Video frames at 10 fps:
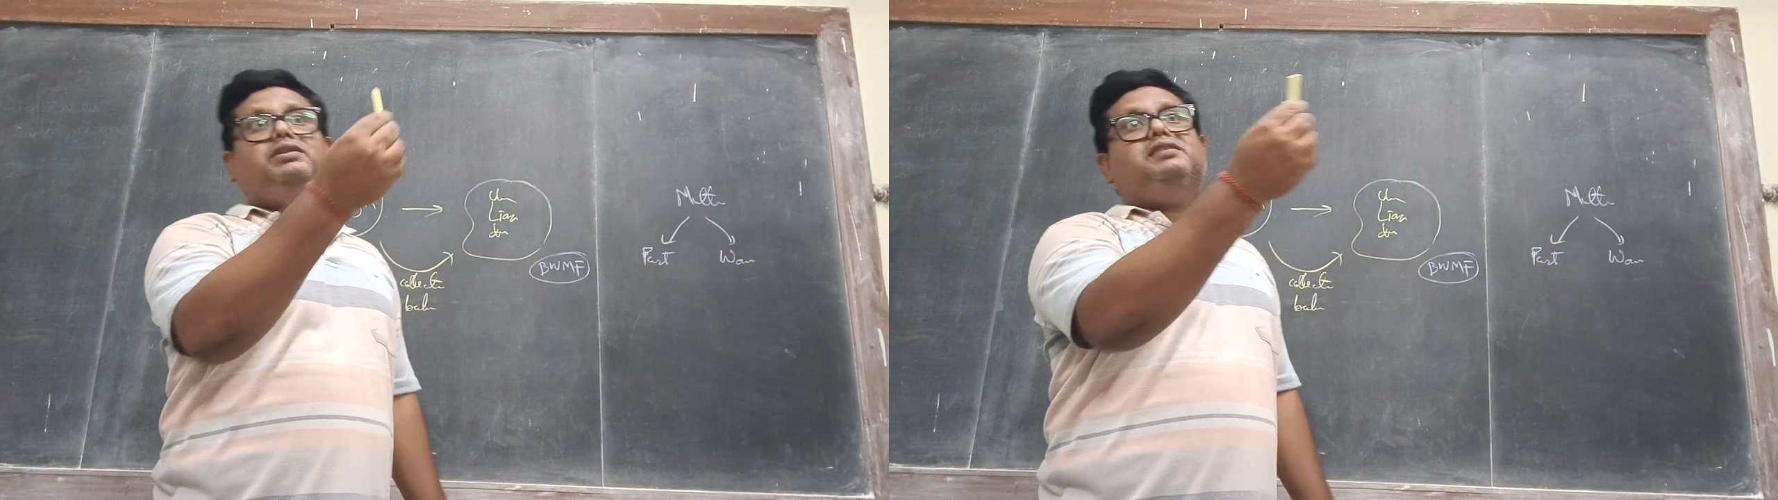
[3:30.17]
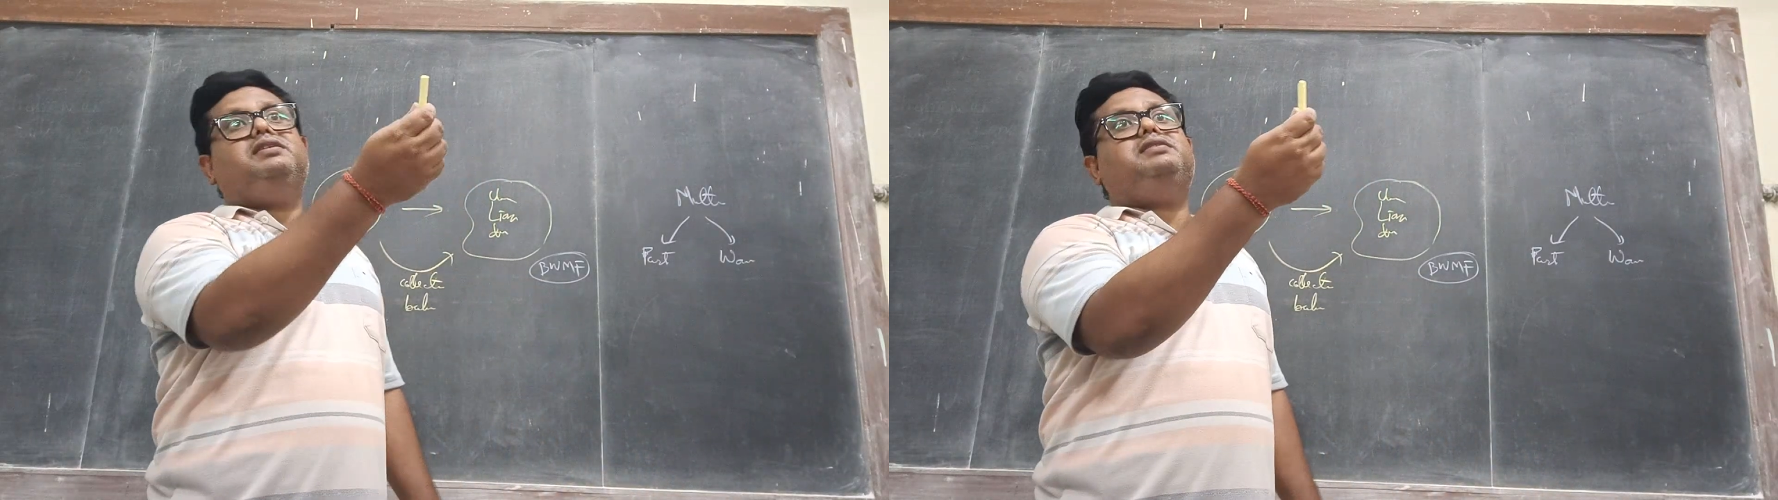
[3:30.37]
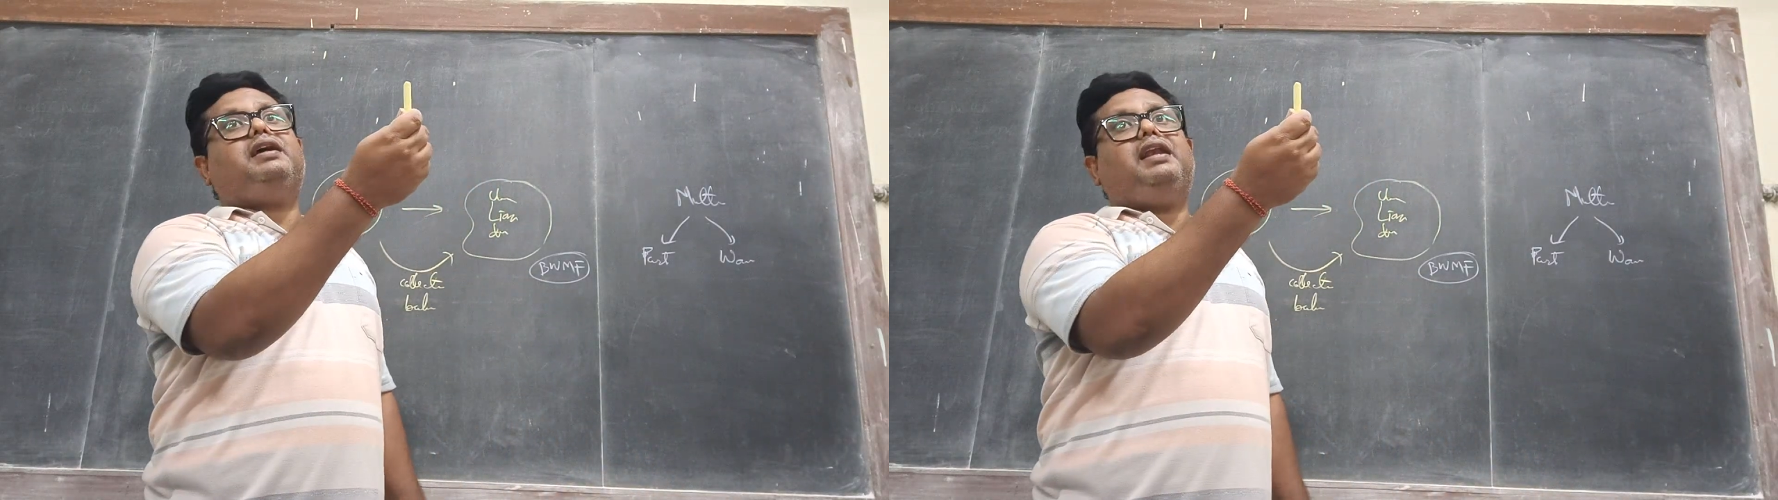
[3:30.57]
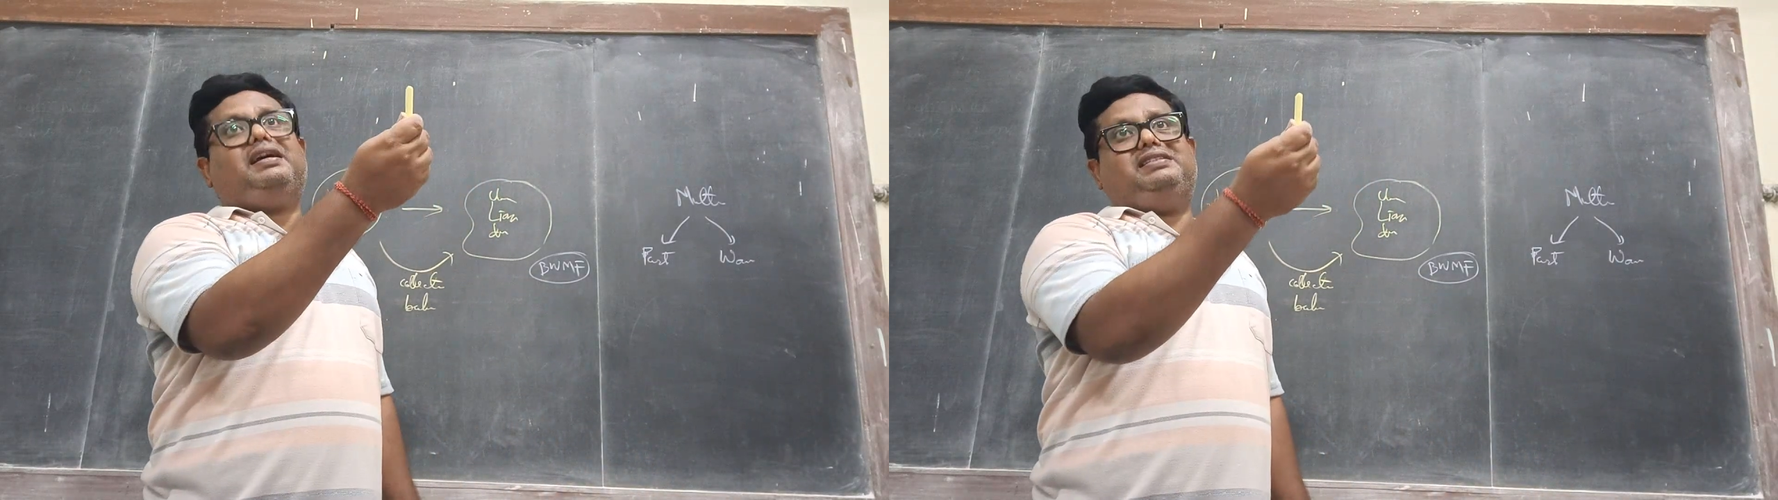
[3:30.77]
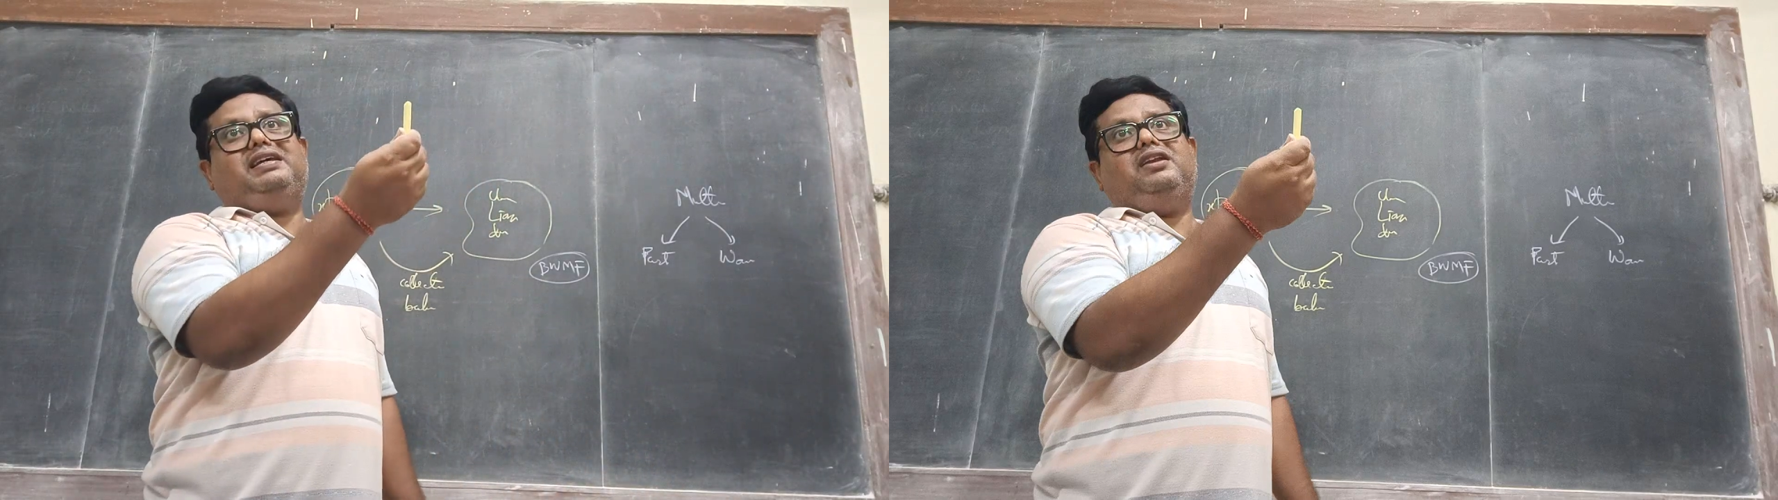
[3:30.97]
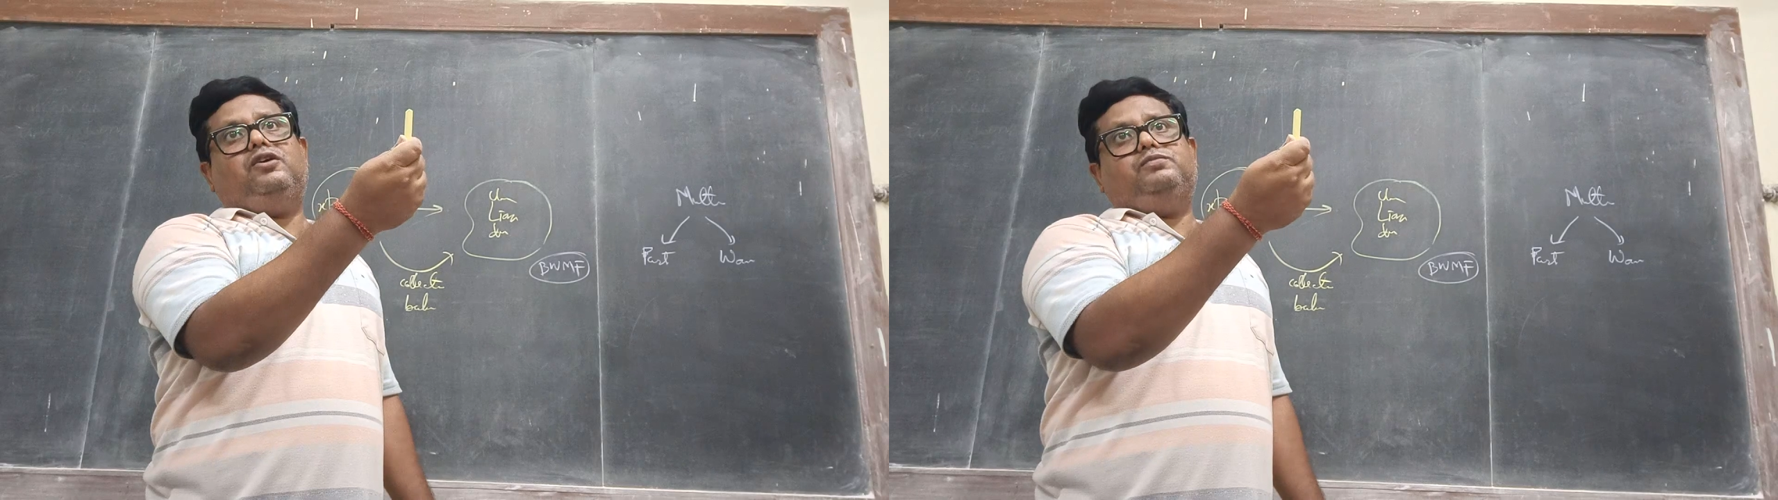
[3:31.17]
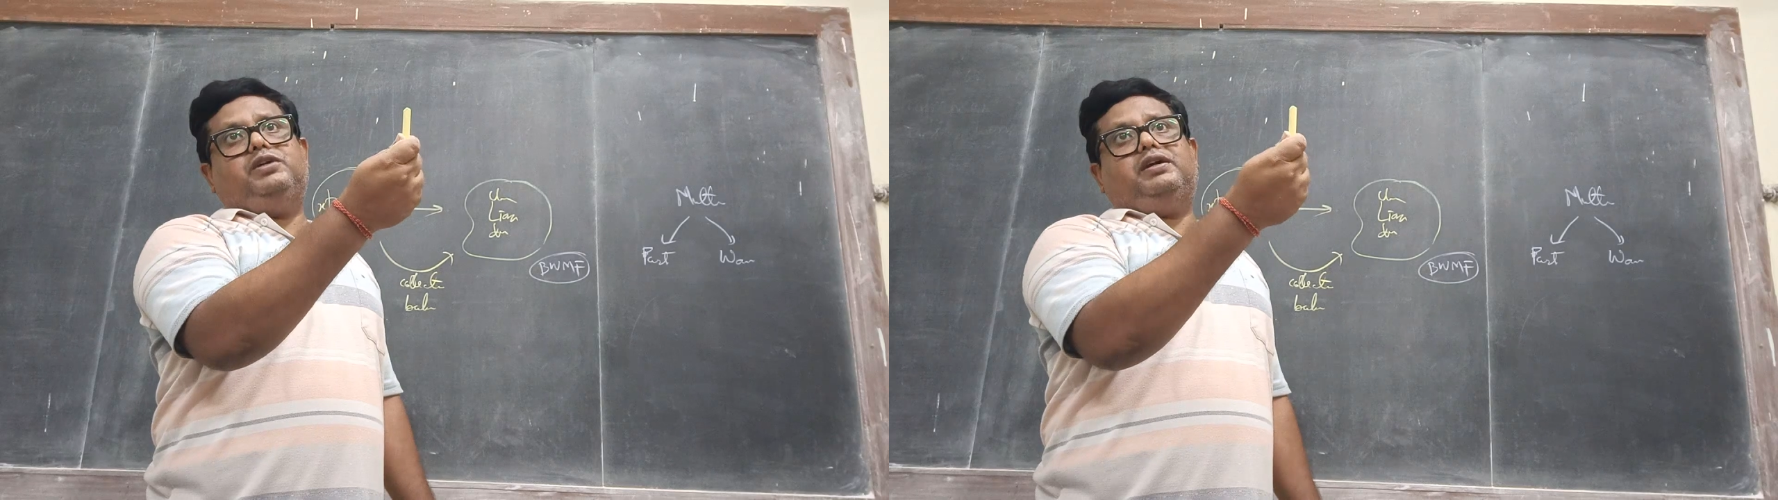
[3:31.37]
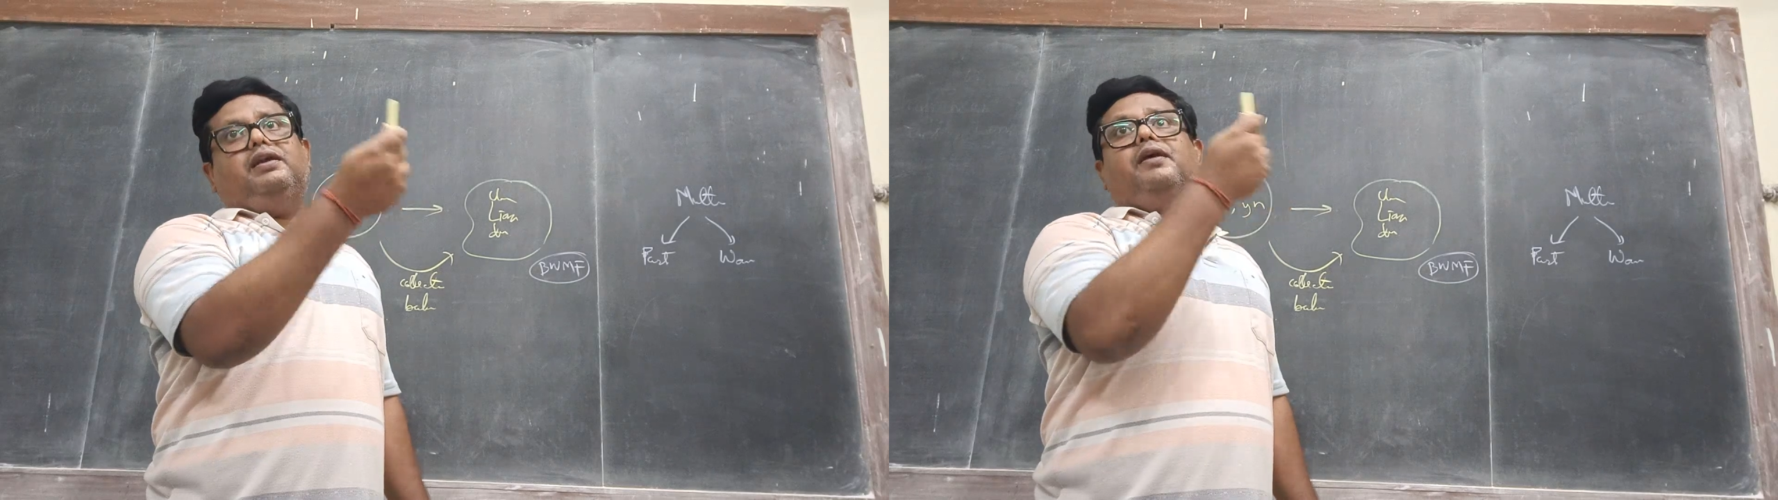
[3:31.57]
This is a classical
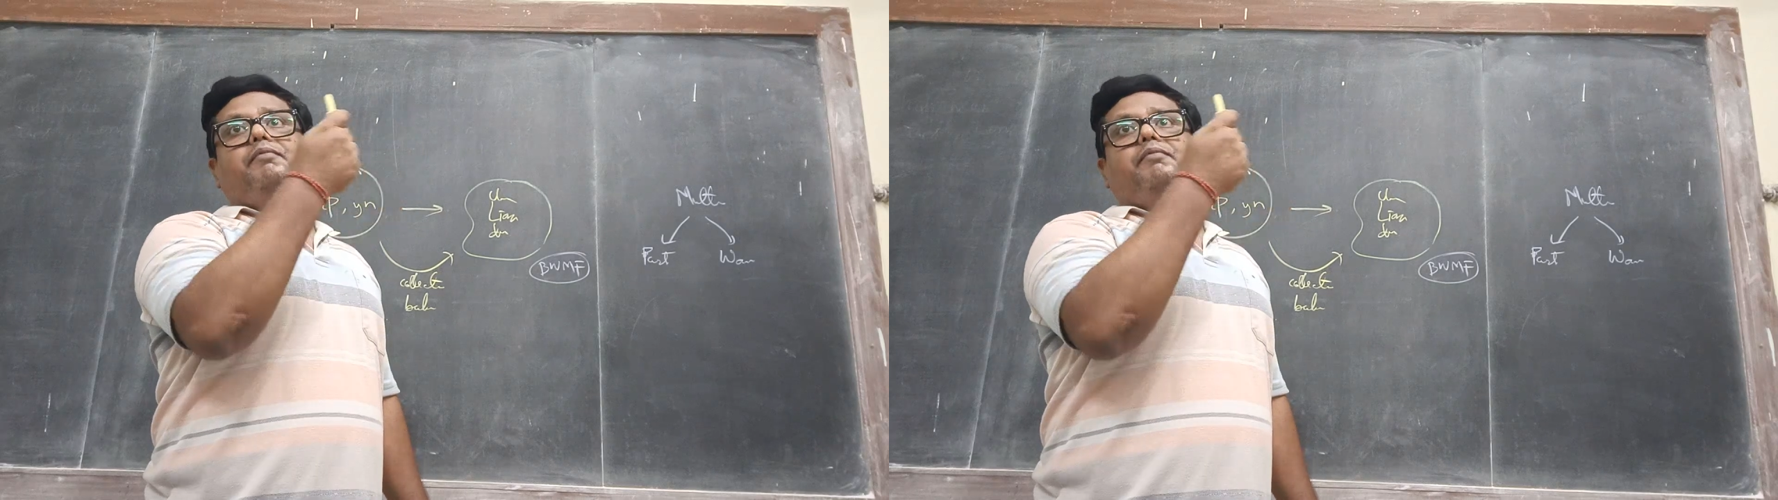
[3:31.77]
object,